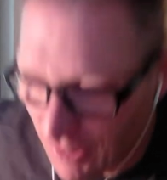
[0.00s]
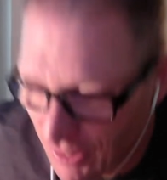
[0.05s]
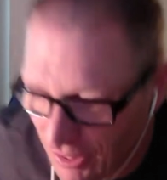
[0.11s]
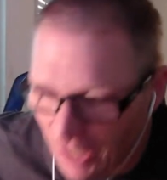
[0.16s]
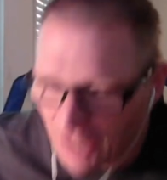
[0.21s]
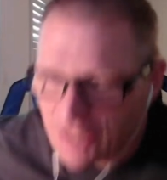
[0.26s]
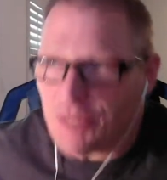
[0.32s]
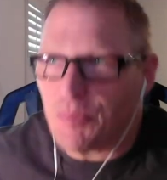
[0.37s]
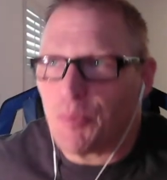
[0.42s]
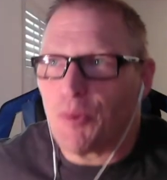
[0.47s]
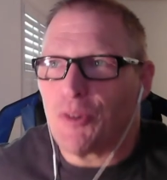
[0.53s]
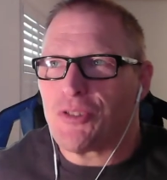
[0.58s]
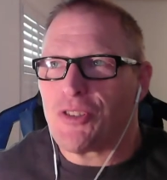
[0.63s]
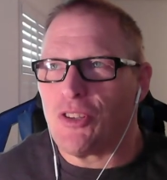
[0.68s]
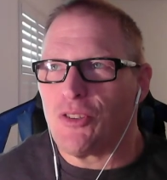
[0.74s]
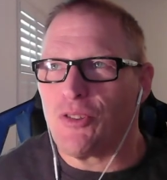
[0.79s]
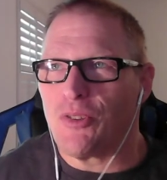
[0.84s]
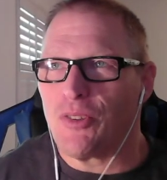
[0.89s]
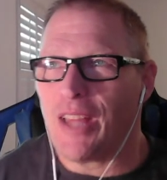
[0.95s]
Not supposed
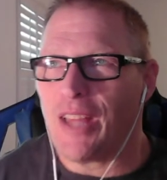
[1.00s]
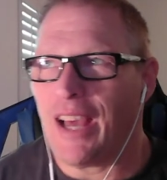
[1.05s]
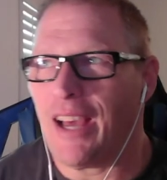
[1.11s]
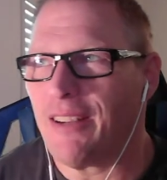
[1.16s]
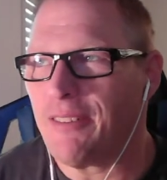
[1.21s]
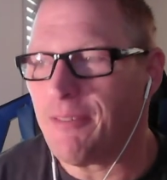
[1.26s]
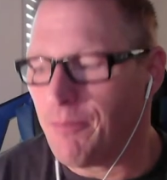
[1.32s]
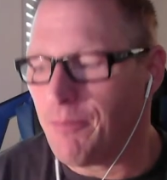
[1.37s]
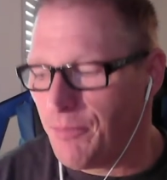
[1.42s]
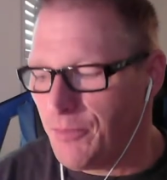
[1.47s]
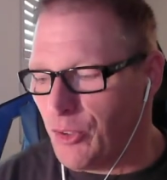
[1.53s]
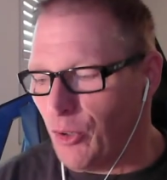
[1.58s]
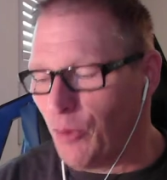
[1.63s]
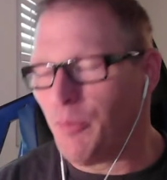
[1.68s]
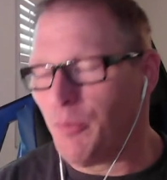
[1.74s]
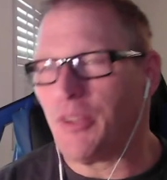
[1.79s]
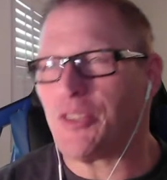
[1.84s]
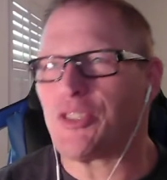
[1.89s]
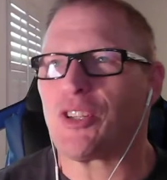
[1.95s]
to do that.
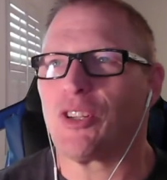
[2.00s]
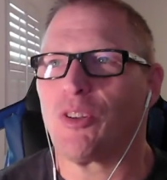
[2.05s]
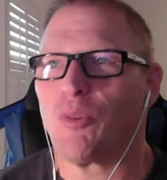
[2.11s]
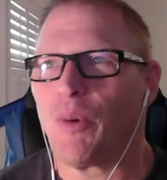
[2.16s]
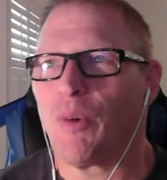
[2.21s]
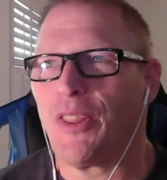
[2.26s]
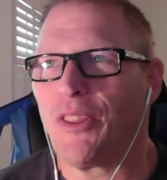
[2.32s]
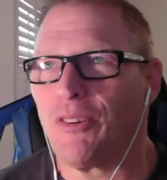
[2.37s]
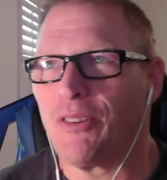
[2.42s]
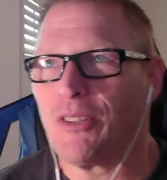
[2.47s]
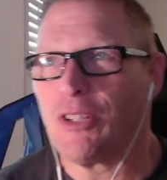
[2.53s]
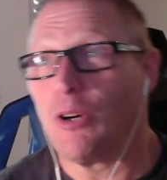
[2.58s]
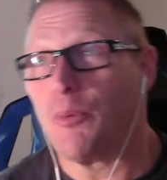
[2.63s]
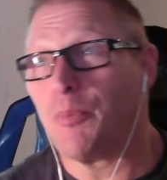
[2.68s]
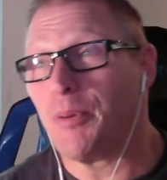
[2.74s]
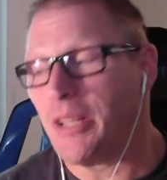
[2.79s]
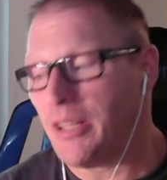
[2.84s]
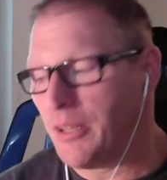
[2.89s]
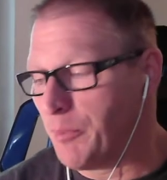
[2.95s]
Don't mention the weather in the
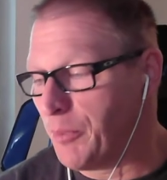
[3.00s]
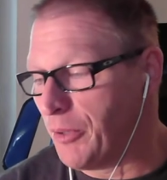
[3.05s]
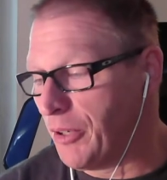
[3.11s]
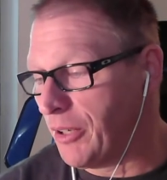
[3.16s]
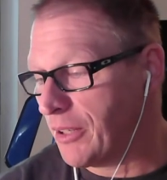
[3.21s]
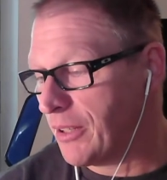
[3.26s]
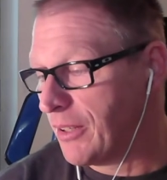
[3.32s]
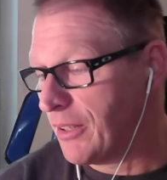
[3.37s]
opening of the book.